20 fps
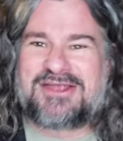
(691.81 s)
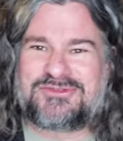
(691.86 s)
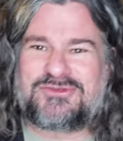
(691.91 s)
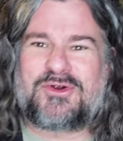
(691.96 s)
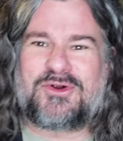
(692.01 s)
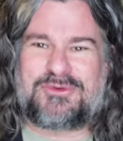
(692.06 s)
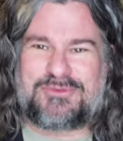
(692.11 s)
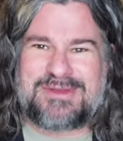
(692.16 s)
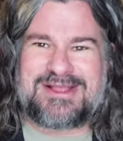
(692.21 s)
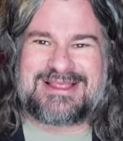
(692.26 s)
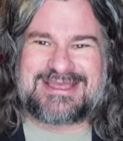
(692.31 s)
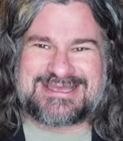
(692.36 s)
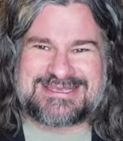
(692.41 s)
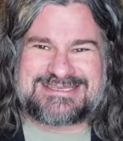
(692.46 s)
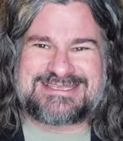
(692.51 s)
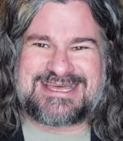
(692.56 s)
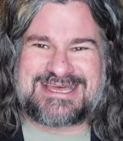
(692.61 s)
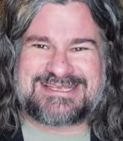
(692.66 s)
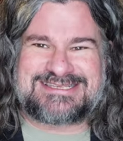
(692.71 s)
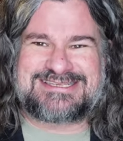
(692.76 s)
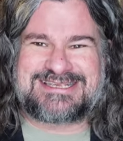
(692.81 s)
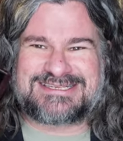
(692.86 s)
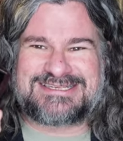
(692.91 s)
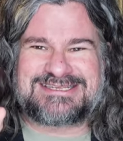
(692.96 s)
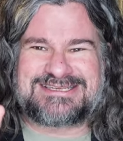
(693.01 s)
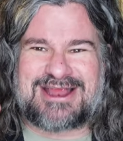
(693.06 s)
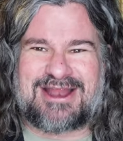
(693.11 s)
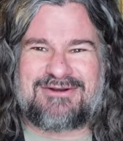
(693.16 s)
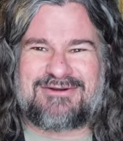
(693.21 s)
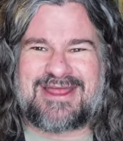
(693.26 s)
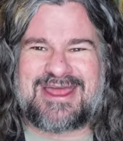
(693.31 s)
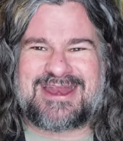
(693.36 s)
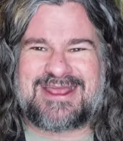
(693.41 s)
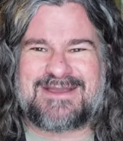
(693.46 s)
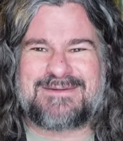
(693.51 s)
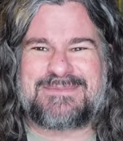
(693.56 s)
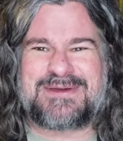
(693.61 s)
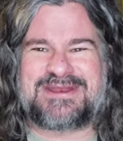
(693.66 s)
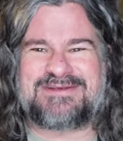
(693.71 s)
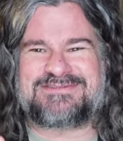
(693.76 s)
Nor really is this. This is
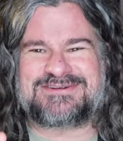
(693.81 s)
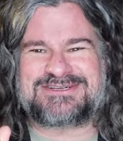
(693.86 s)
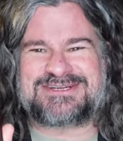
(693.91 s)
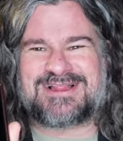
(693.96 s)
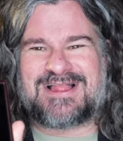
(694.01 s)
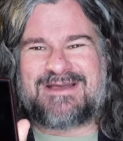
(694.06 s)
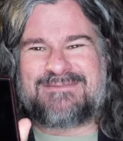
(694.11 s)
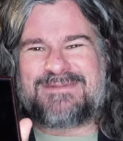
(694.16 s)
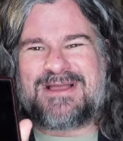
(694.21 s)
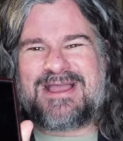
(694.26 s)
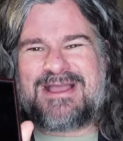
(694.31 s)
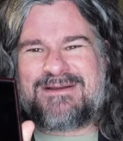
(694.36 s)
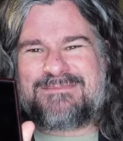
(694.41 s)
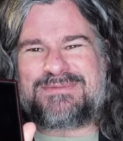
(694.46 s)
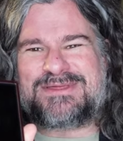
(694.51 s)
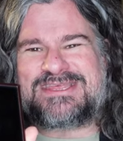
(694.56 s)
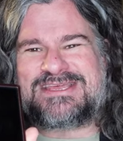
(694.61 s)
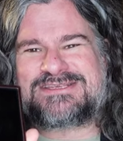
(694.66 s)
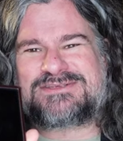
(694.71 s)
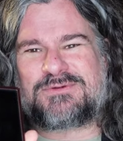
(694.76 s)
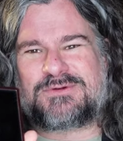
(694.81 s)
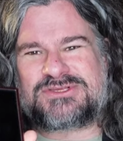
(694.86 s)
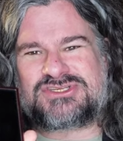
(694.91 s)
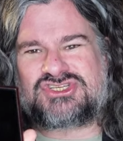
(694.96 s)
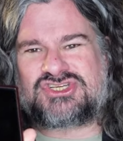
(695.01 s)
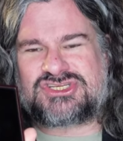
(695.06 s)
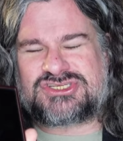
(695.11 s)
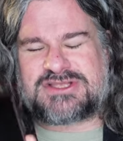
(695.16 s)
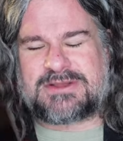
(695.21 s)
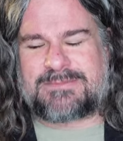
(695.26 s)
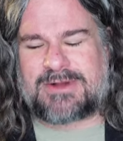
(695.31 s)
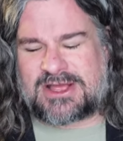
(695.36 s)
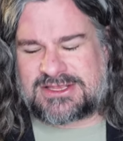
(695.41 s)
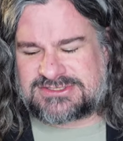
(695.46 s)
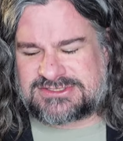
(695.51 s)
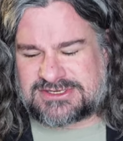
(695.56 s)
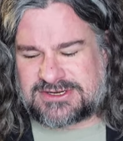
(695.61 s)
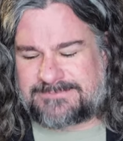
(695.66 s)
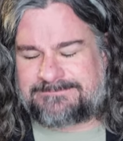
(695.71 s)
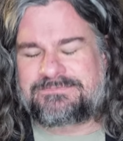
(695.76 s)
already a bit of a schlep, but this one's just a
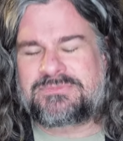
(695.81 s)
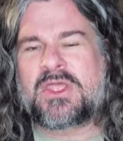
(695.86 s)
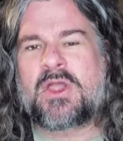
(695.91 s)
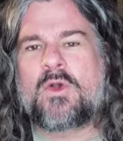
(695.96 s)
monster.